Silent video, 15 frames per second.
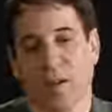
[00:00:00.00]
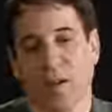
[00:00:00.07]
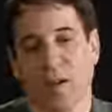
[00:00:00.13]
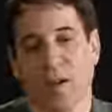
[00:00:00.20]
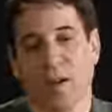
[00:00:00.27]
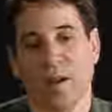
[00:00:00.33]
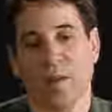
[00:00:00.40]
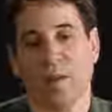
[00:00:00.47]

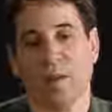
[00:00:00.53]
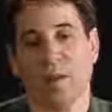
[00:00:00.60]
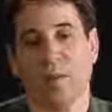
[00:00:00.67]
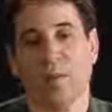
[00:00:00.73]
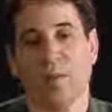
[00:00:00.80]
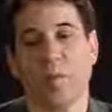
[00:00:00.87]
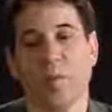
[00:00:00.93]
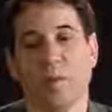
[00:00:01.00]

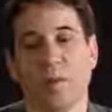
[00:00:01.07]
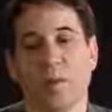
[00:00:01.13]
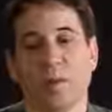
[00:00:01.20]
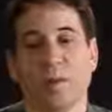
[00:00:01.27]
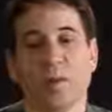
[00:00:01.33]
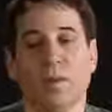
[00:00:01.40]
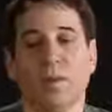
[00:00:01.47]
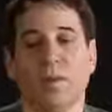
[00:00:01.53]
the
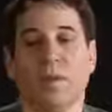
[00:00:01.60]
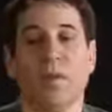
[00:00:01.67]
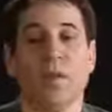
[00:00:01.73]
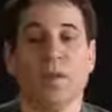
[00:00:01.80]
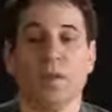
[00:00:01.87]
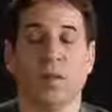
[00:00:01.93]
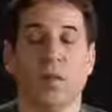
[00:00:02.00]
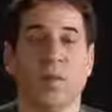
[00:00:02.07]
more
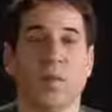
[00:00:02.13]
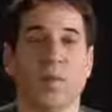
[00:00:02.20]
easily